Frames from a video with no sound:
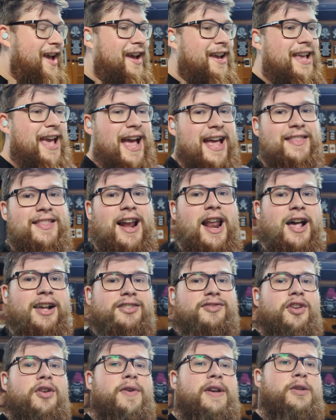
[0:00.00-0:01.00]
yeah, in the
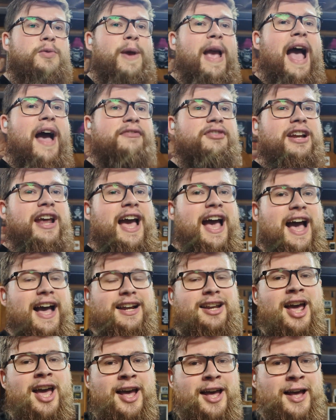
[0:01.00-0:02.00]
last few weeks we haven't had